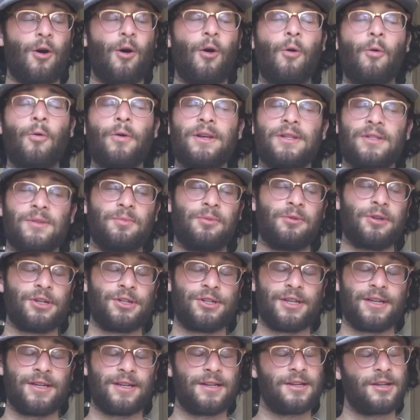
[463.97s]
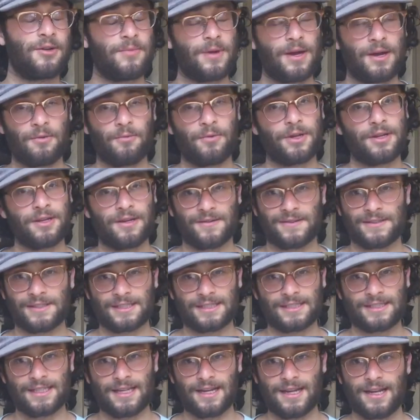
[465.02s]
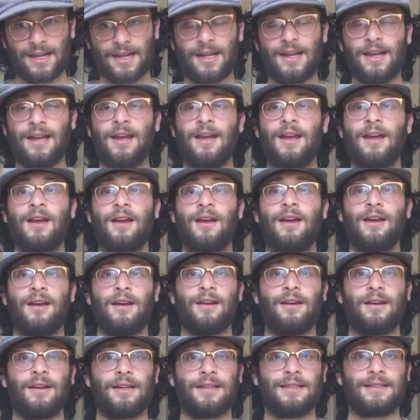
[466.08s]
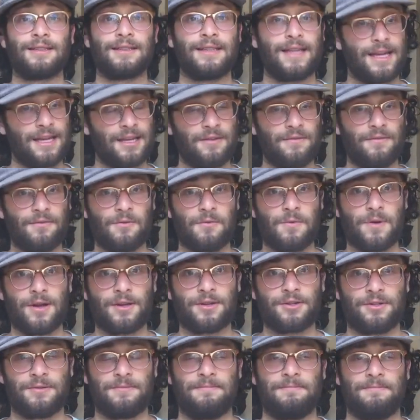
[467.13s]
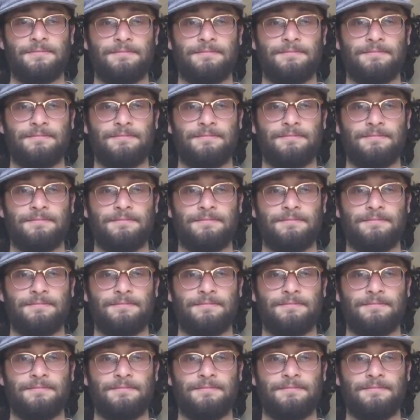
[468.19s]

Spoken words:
always appreciated no matter what you have to say. And thank you for watching.